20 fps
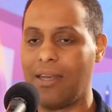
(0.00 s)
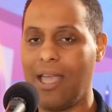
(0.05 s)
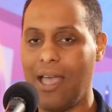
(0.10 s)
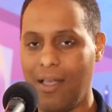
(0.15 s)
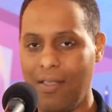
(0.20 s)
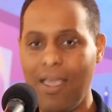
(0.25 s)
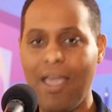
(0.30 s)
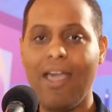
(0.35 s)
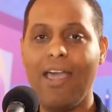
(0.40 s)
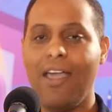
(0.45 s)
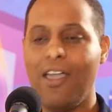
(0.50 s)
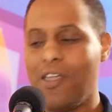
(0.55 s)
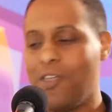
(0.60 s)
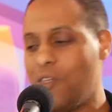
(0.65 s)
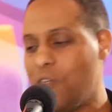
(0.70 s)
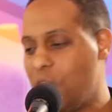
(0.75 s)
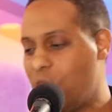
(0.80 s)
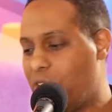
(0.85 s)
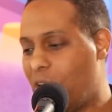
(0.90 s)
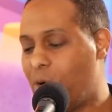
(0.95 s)
Now,
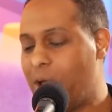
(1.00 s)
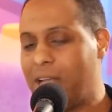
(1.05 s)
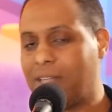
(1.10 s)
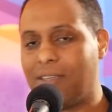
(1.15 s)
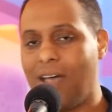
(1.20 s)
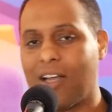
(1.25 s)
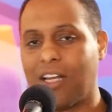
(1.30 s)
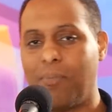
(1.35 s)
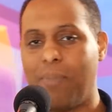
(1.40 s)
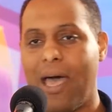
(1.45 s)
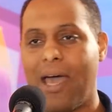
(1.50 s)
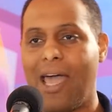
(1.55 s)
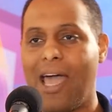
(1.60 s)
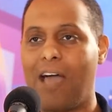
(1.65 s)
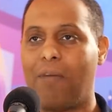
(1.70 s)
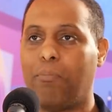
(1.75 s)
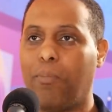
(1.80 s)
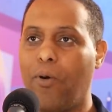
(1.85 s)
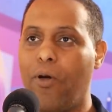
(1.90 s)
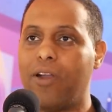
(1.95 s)
you've already talked about
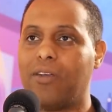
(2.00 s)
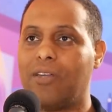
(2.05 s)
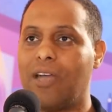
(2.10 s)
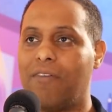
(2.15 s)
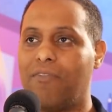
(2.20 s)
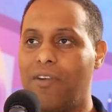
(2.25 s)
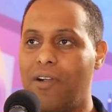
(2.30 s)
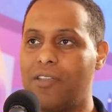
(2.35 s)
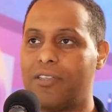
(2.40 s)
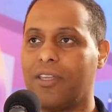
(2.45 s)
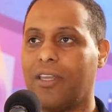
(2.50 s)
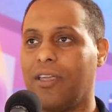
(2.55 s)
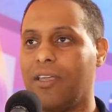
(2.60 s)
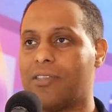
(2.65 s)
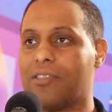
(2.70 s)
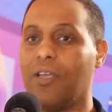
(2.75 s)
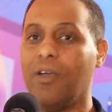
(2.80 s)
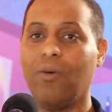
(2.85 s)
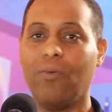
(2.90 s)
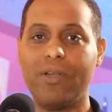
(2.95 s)
how important diversity
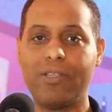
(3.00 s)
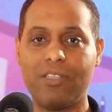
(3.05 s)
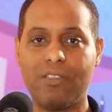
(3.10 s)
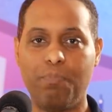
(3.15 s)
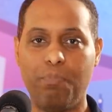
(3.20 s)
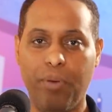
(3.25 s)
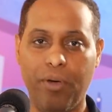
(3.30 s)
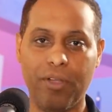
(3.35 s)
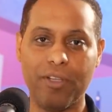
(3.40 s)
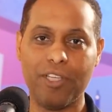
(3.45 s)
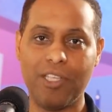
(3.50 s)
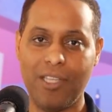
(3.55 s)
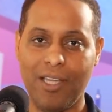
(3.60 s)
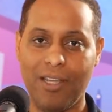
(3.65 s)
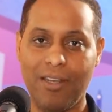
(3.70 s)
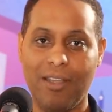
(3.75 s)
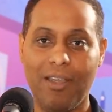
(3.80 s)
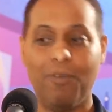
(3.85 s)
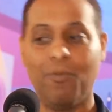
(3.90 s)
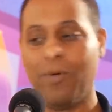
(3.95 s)
is, which is
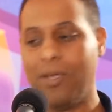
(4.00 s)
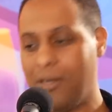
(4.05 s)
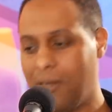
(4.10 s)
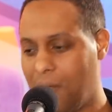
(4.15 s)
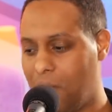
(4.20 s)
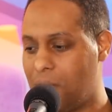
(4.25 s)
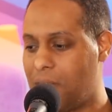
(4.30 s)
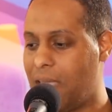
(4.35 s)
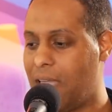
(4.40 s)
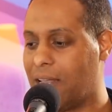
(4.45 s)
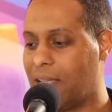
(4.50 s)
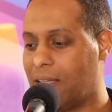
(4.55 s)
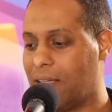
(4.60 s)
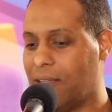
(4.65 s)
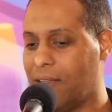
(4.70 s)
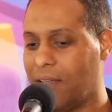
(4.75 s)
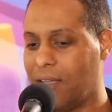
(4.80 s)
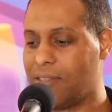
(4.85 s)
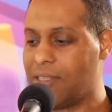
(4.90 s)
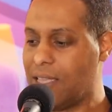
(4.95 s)
bullshit. We know that.
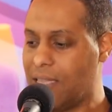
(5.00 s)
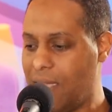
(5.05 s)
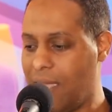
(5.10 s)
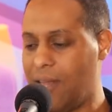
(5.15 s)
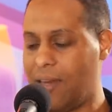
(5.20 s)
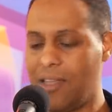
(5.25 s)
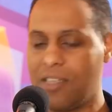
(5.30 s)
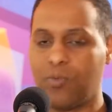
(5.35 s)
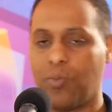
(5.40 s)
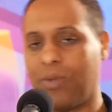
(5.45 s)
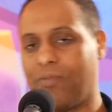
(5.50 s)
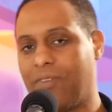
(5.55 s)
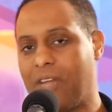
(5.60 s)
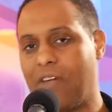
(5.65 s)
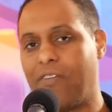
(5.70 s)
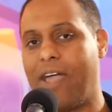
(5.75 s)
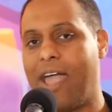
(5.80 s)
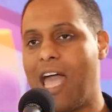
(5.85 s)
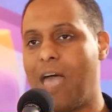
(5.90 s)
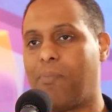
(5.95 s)
Because, again, this would have
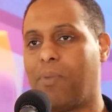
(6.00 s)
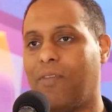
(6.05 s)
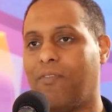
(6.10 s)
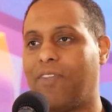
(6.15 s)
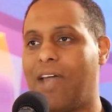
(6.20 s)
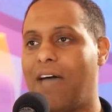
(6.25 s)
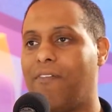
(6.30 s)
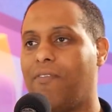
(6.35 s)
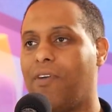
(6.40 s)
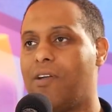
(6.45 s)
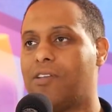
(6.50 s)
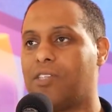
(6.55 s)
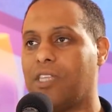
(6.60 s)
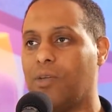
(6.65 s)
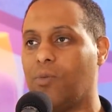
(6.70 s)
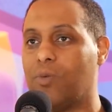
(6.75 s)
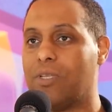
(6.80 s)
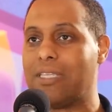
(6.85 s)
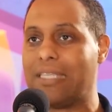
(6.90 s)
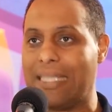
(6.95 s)
never happened if
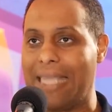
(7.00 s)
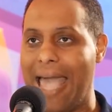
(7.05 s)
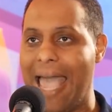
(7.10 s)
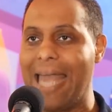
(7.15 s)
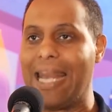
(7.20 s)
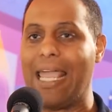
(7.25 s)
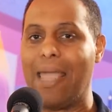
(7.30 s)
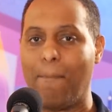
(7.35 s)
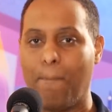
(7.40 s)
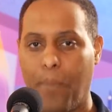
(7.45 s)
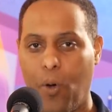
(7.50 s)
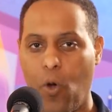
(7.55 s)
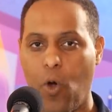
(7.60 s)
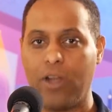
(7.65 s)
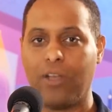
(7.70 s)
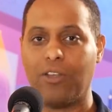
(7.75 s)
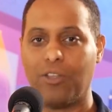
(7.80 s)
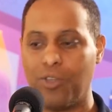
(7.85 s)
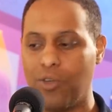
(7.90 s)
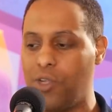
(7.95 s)
diversity was that
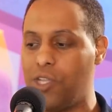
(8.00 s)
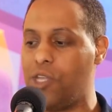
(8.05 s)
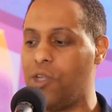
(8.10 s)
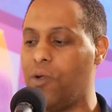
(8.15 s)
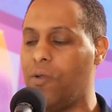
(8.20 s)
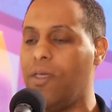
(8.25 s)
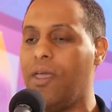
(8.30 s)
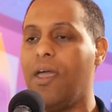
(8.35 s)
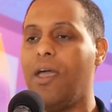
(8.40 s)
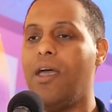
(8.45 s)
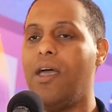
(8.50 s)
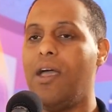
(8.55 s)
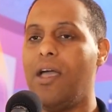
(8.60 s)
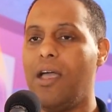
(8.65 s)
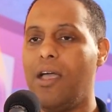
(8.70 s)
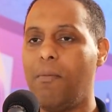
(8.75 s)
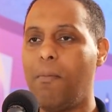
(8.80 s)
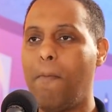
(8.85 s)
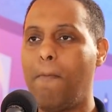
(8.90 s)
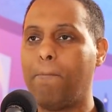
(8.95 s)
important to you.
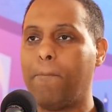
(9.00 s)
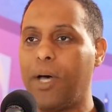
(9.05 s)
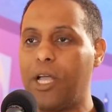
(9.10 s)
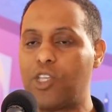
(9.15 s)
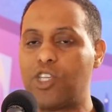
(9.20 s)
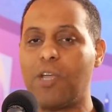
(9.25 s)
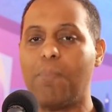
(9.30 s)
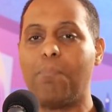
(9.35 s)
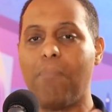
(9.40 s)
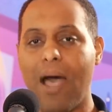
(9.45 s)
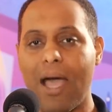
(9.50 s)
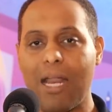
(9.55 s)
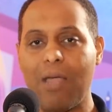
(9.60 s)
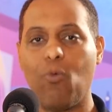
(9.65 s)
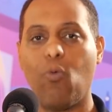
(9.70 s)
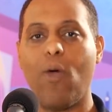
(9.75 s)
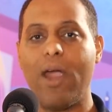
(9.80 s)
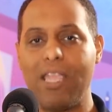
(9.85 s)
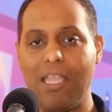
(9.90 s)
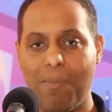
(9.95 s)
Exactly. Put your money
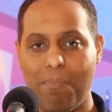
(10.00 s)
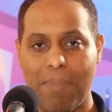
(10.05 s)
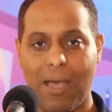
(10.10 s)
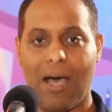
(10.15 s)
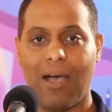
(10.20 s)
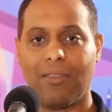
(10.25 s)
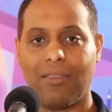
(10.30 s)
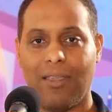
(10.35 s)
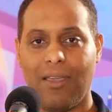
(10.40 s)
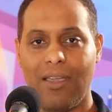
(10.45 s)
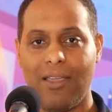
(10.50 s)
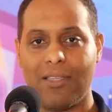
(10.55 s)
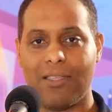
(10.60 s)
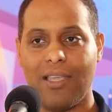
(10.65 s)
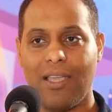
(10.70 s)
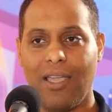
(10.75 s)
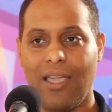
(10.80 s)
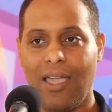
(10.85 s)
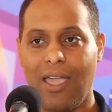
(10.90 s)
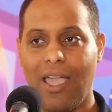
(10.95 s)
where your mouth
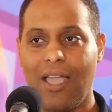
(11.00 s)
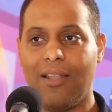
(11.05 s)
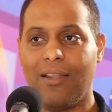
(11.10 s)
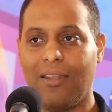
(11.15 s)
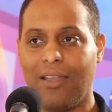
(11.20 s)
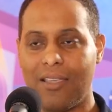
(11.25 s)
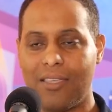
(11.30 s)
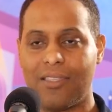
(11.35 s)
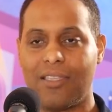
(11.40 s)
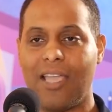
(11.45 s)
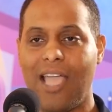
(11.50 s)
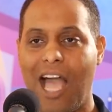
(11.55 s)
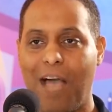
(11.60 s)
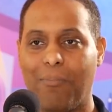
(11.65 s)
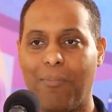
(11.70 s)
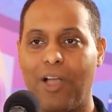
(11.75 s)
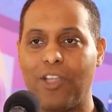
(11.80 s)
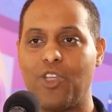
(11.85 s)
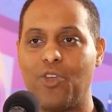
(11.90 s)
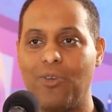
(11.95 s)
is, and let's see how
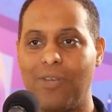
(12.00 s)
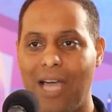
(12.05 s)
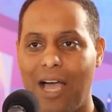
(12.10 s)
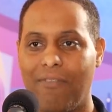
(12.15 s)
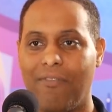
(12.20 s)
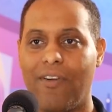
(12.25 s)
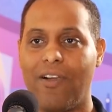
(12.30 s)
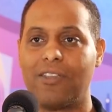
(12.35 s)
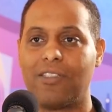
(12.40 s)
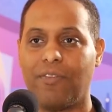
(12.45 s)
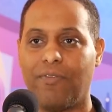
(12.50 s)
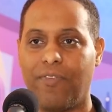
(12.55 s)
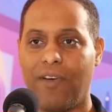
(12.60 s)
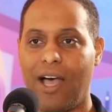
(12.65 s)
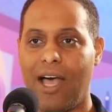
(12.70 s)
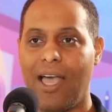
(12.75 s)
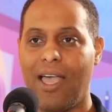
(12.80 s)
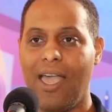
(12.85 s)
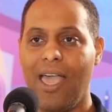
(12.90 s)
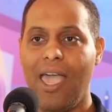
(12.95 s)
much you
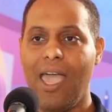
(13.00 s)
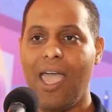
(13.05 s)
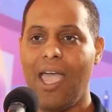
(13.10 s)
diversify.